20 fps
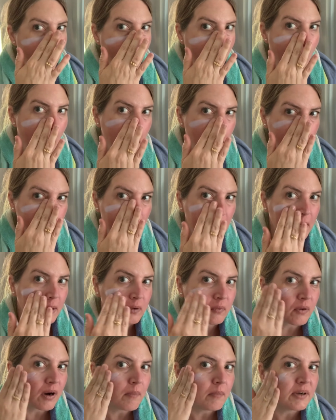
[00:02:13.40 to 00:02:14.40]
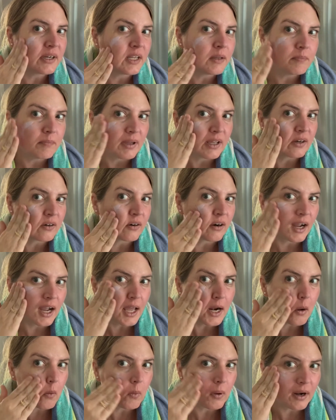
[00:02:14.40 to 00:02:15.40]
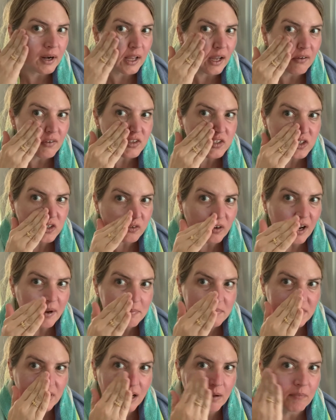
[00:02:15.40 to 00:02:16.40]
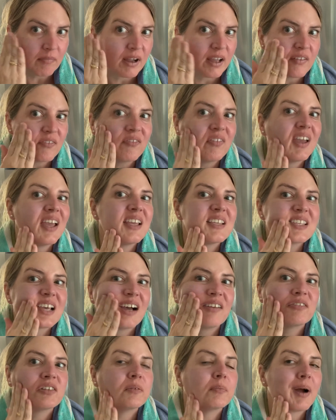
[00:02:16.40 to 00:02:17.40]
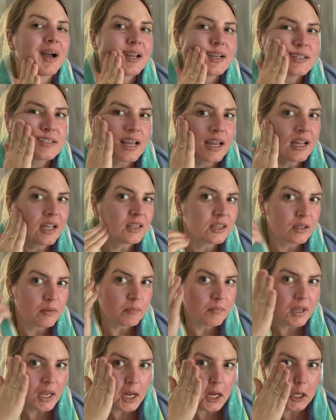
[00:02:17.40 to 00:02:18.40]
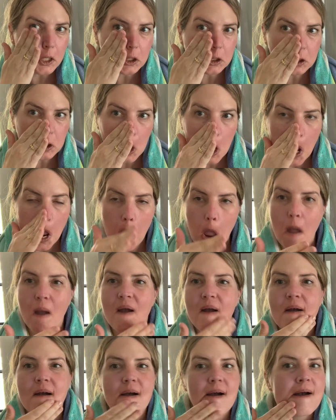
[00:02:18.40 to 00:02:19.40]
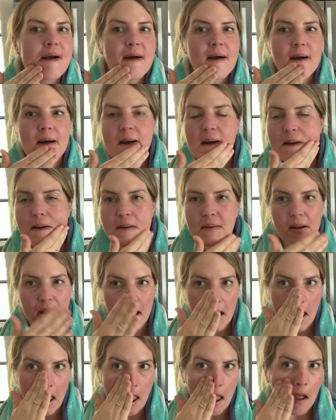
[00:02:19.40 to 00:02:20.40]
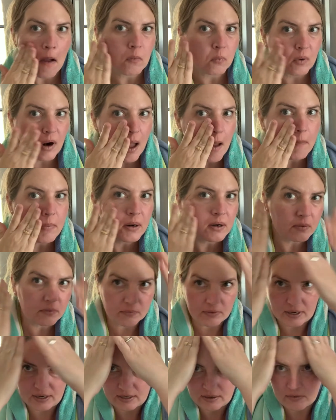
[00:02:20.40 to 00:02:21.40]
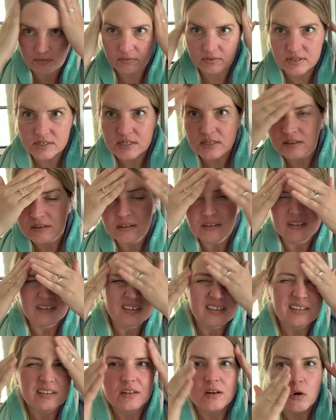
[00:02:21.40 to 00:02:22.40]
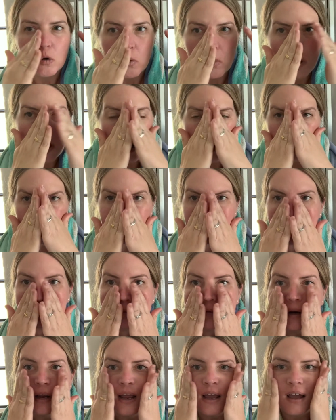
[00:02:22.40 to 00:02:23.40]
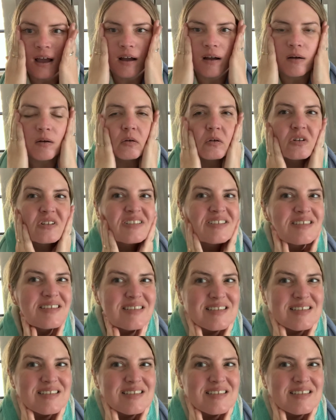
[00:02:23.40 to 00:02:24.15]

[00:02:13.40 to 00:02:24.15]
I better rub it in better. I don't wanna have stripes on my face after my day at the beach. Okay, I'll rub it around, rub it around.